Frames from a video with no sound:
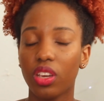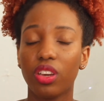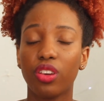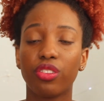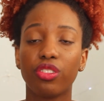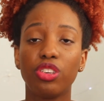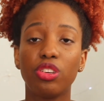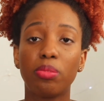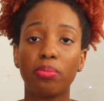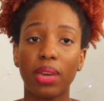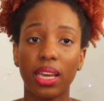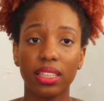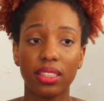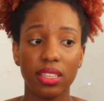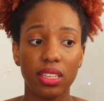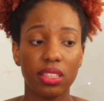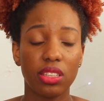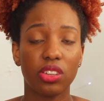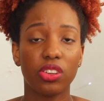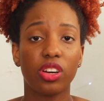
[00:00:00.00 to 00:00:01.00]

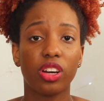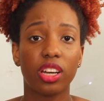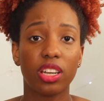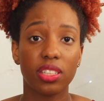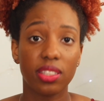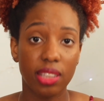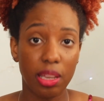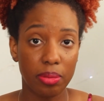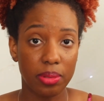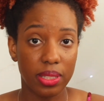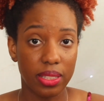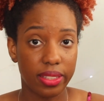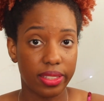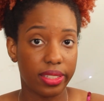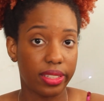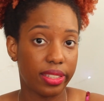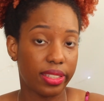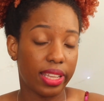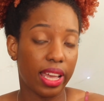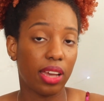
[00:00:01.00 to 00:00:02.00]
Humectants are
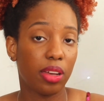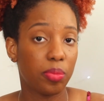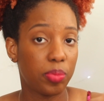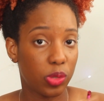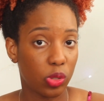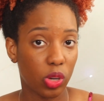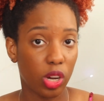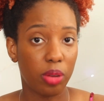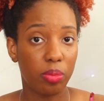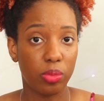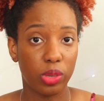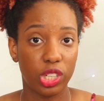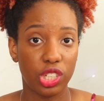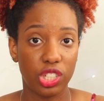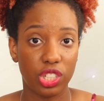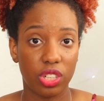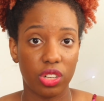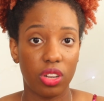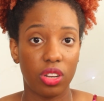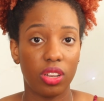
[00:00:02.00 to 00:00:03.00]
substances that absorb
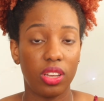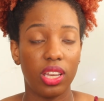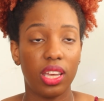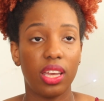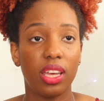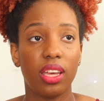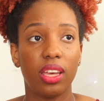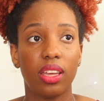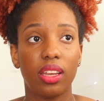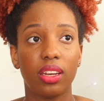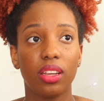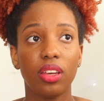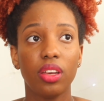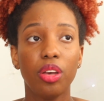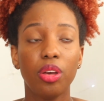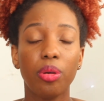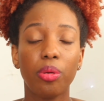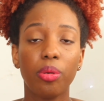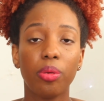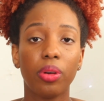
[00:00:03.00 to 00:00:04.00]
moisture and
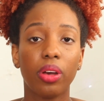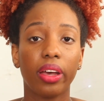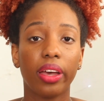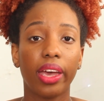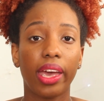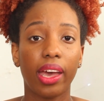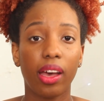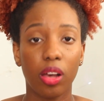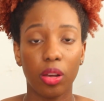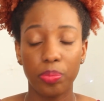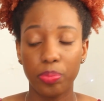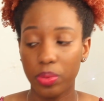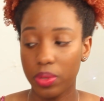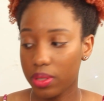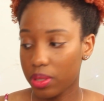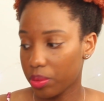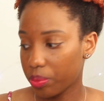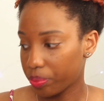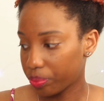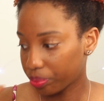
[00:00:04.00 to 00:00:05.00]

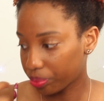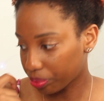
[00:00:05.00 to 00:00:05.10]
helps